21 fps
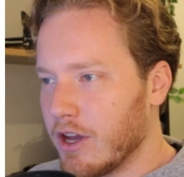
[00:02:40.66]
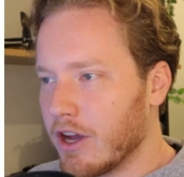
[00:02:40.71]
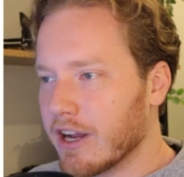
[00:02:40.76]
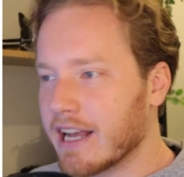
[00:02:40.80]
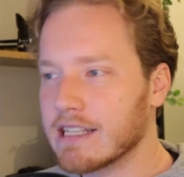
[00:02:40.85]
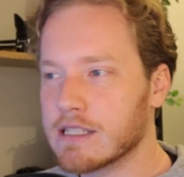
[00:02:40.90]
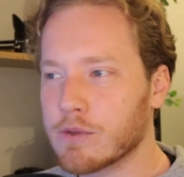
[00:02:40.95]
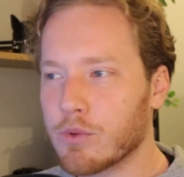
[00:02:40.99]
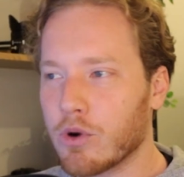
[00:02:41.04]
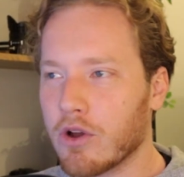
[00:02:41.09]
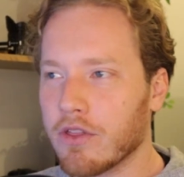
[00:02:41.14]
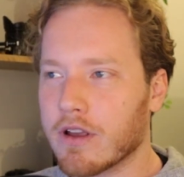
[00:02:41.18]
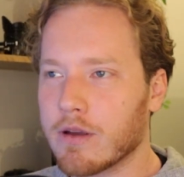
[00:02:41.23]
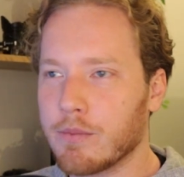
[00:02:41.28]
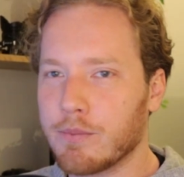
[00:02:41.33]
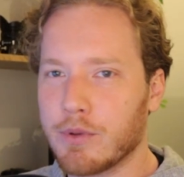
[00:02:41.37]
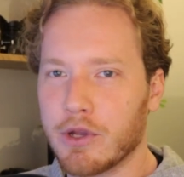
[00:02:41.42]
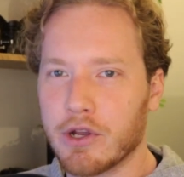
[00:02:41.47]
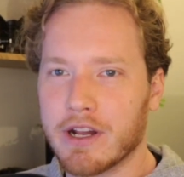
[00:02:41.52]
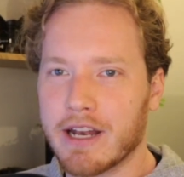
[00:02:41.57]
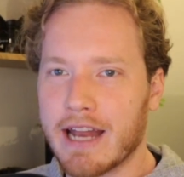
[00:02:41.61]
Okay, so we're on the
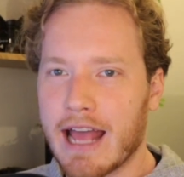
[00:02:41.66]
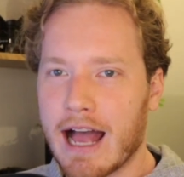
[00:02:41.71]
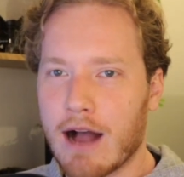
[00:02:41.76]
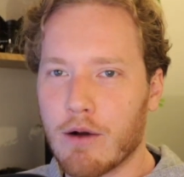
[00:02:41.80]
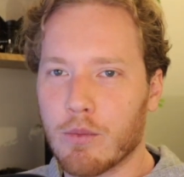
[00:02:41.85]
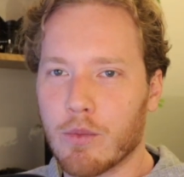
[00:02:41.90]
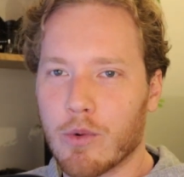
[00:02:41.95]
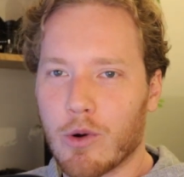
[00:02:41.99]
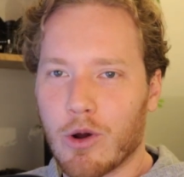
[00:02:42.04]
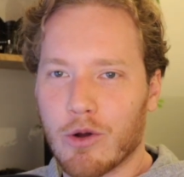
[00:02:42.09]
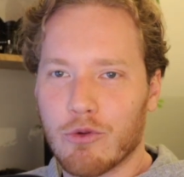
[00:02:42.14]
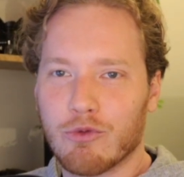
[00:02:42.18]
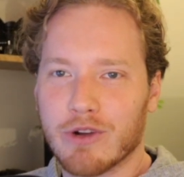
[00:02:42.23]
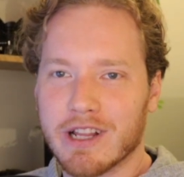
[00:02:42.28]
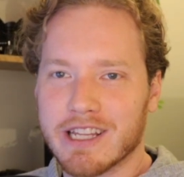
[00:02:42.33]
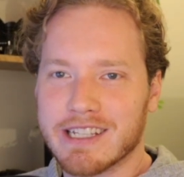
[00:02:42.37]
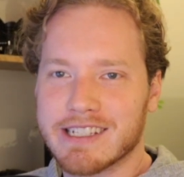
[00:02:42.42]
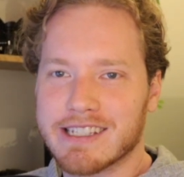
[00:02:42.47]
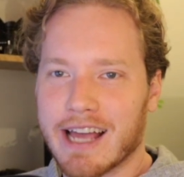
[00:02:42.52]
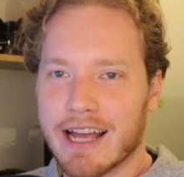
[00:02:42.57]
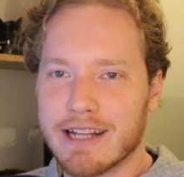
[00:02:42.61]
computer now and we're on
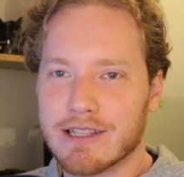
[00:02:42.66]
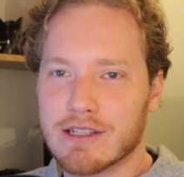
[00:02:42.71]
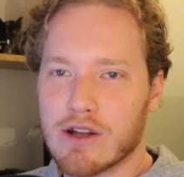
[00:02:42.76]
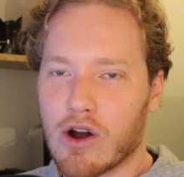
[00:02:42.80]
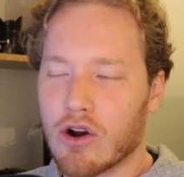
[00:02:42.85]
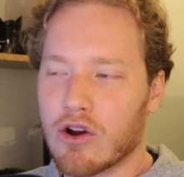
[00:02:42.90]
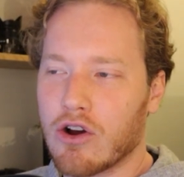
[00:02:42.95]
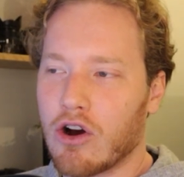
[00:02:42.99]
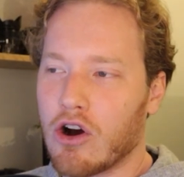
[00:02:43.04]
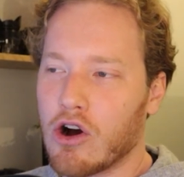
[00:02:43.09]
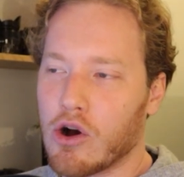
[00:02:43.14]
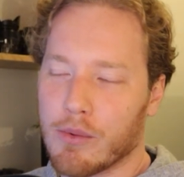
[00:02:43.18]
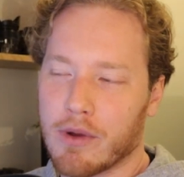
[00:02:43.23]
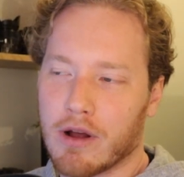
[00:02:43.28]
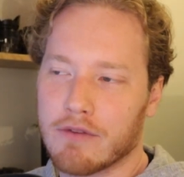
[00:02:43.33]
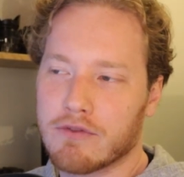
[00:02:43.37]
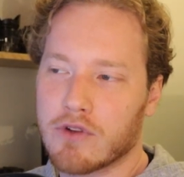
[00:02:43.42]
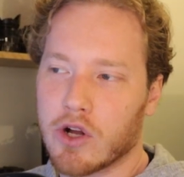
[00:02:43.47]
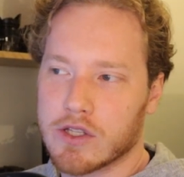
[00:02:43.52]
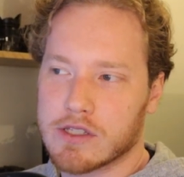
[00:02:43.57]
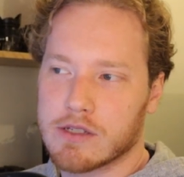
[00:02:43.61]
realestate.com, and
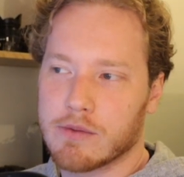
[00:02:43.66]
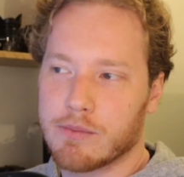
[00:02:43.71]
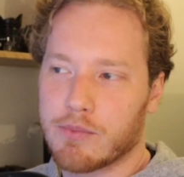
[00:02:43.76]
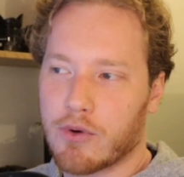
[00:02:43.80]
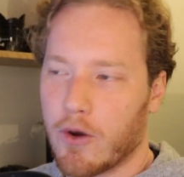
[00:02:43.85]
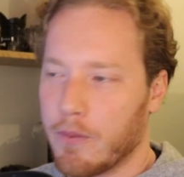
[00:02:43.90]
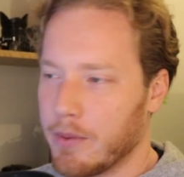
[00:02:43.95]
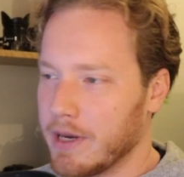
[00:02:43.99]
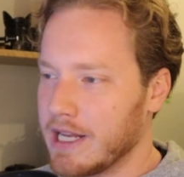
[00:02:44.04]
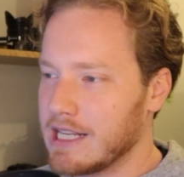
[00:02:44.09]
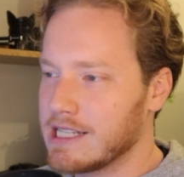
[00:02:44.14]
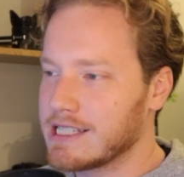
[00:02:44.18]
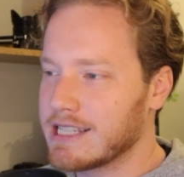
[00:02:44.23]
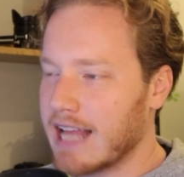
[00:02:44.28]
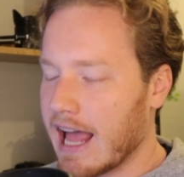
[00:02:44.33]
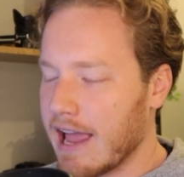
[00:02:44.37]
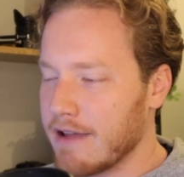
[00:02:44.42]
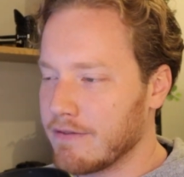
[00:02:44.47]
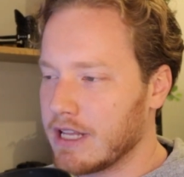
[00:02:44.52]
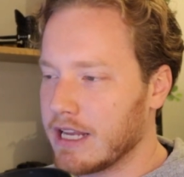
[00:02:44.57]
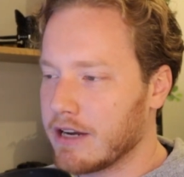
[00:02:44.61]
I've got some properties
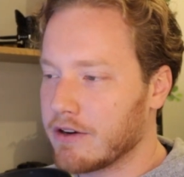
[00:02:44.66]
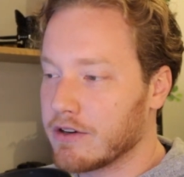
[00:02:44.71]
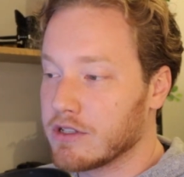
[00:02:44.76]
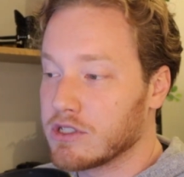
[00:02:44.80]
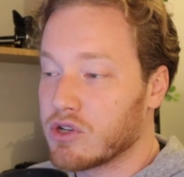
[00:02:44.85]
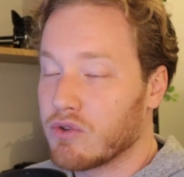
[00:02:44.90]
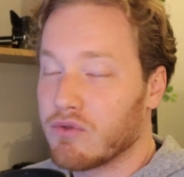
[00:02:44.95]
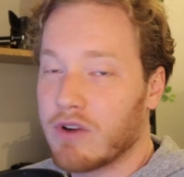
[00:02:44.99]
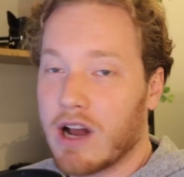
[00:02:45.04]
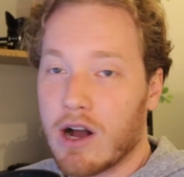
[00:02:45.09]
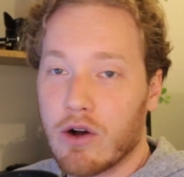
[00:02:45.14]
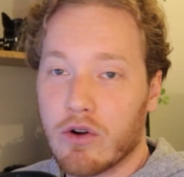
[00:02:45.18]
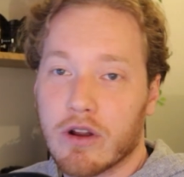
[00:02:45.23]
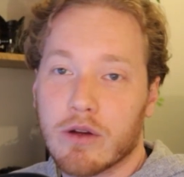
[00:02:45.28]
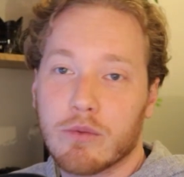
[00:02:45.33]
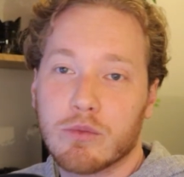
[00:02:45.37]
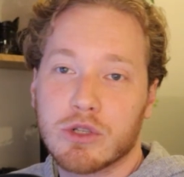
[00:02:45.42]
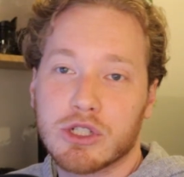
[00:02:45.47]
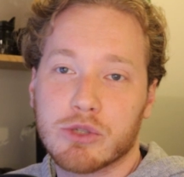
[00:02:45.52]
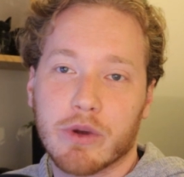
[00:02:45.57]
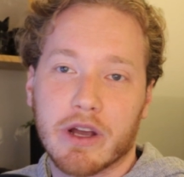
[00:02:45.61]
saved here in
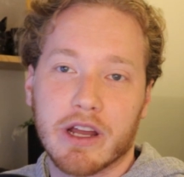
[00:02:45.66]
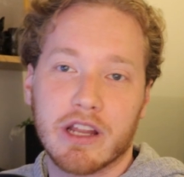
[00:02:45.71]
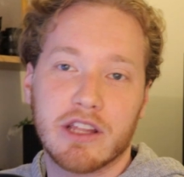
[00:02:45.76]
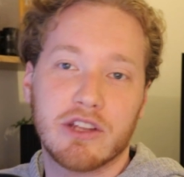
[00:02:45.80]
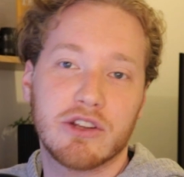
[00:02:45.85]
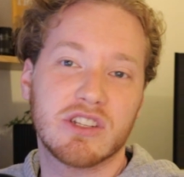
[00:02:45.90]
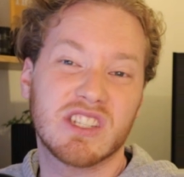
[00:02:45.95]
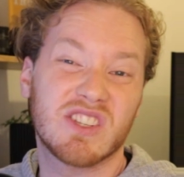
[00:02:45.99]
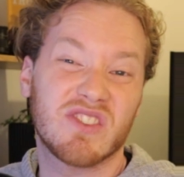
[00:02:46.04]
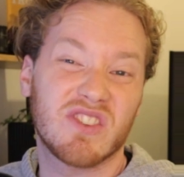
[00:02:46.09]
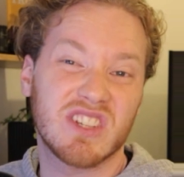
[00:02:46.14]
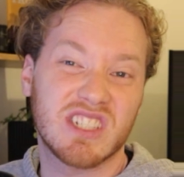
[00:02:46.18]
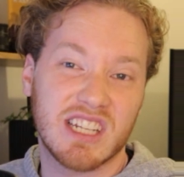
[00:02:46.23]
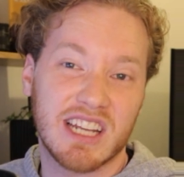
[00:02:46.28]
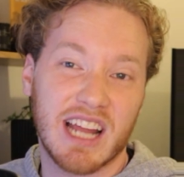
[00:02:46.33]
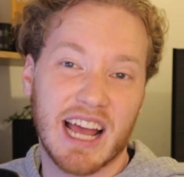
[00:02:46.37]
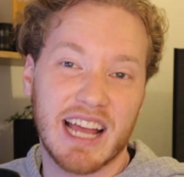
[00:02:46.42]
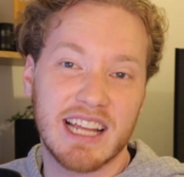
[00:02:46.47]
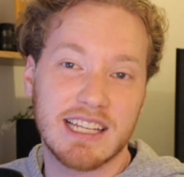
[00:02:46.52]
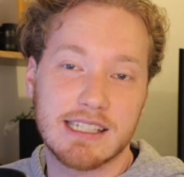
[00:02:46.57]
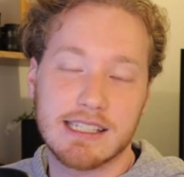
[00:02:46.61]
Traralgon, which we're going to use for
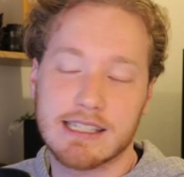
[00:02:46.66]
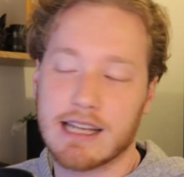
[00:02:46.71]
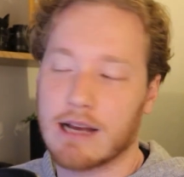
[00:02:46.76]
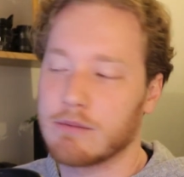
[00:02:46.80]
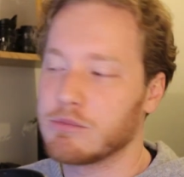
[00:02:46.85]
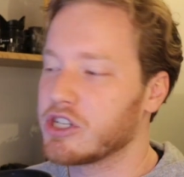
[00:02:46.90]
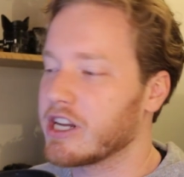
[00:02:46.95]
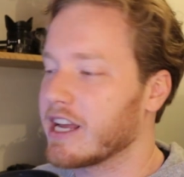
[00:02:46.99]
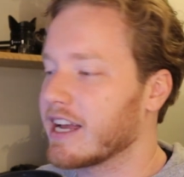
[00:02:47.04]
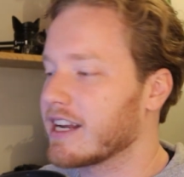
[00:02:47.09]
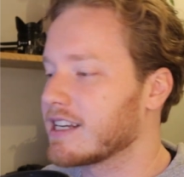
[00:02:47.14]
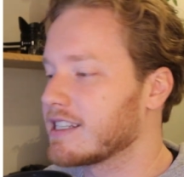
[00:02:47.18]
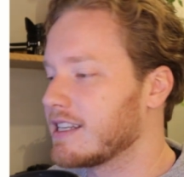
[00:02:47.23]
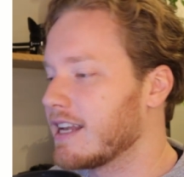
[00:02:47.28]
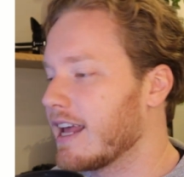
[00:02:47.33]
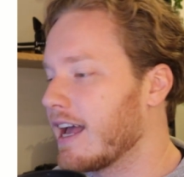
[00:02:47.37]
today's subject.